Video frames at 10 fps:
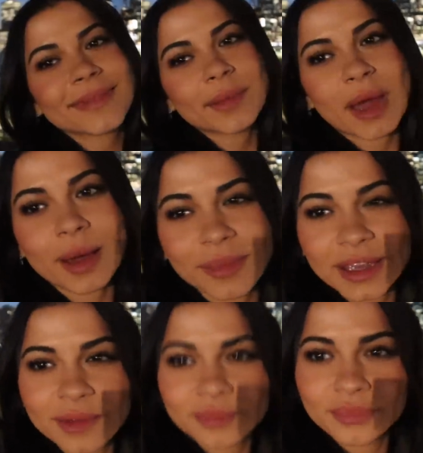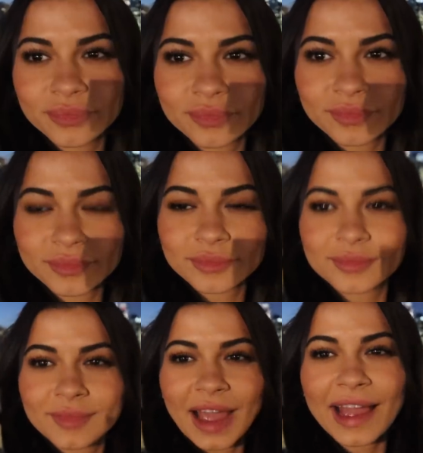I'm happy.
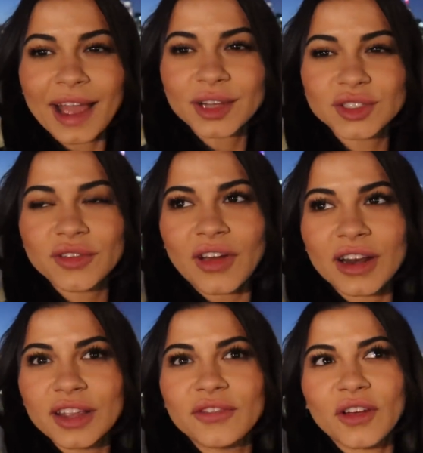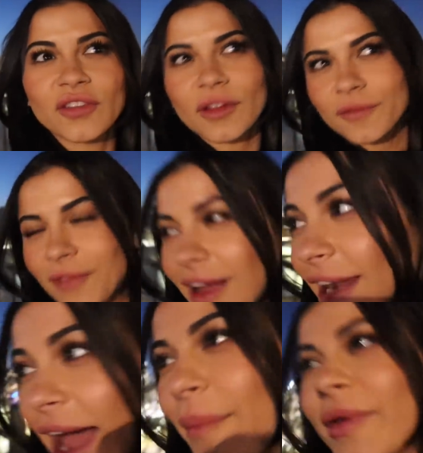I actually finally feel
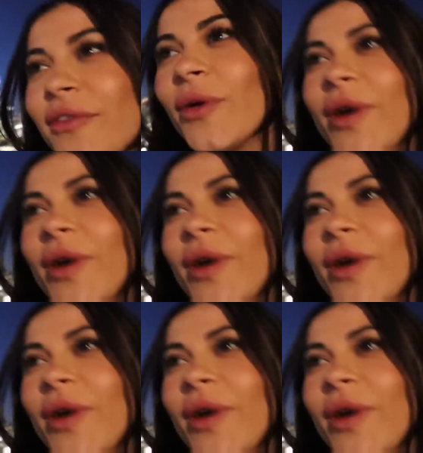fucking happy for